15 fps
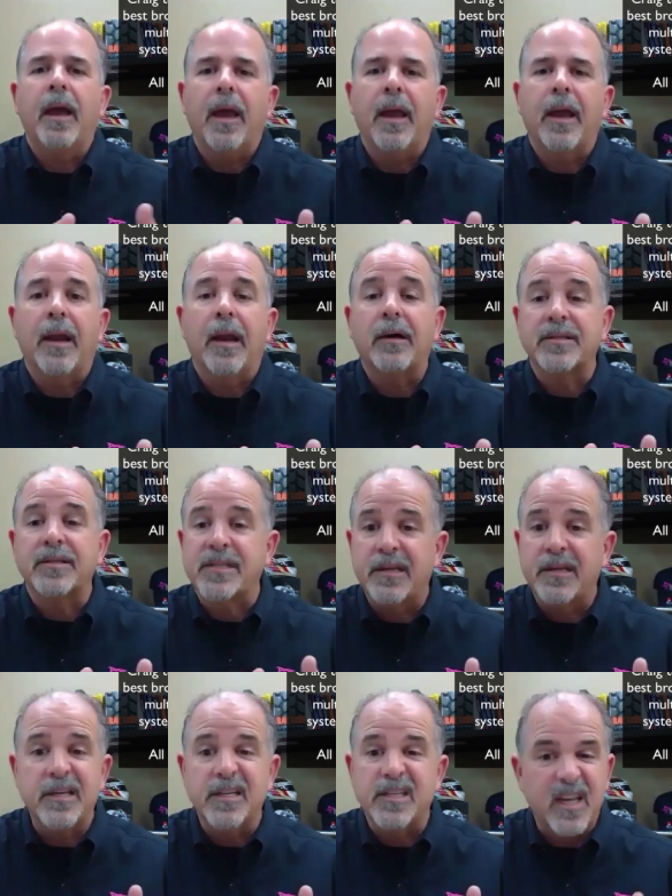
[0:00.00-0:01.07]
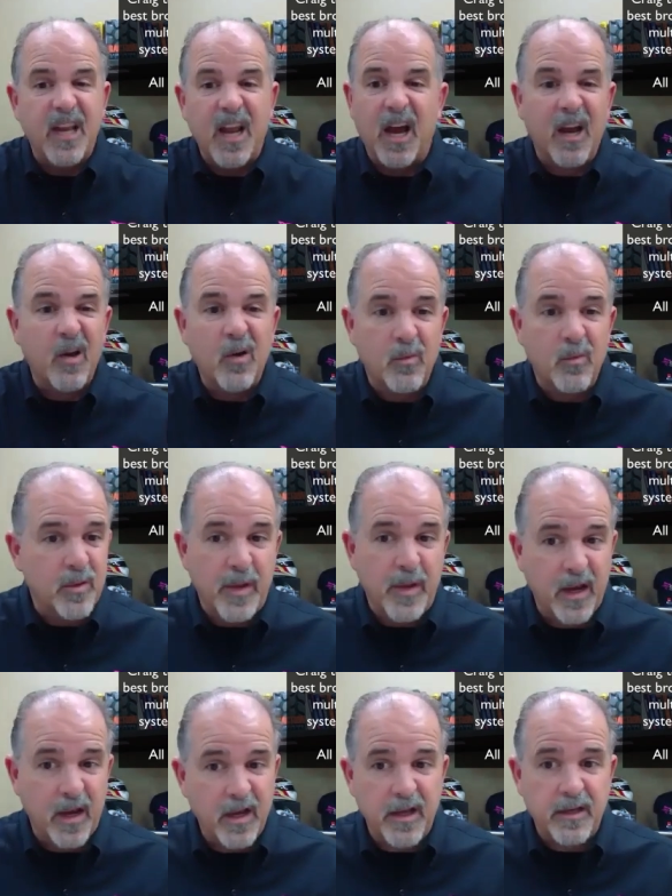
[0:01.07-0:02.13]
And I'll say this, not going with my
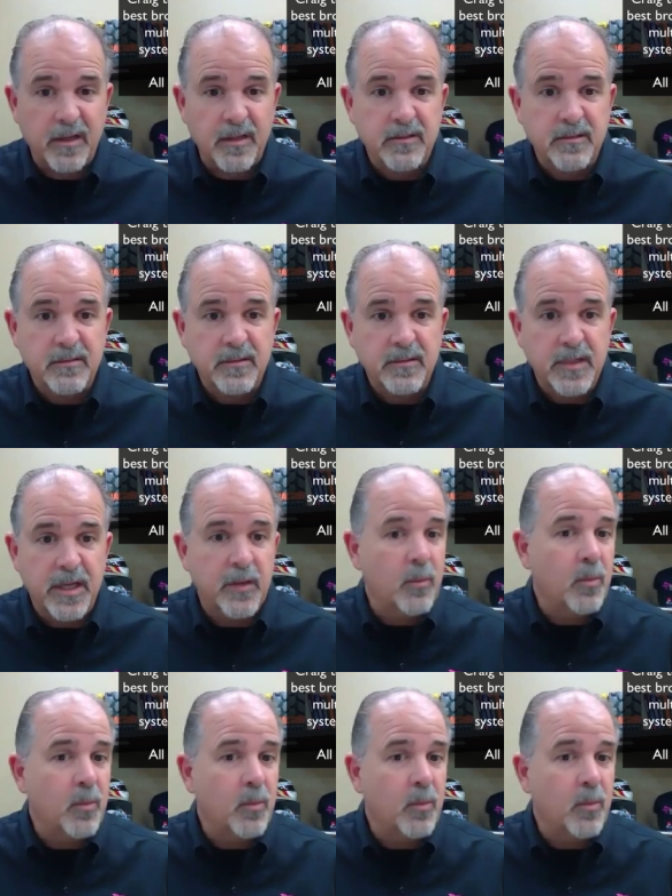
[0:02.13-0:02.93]
gut. There you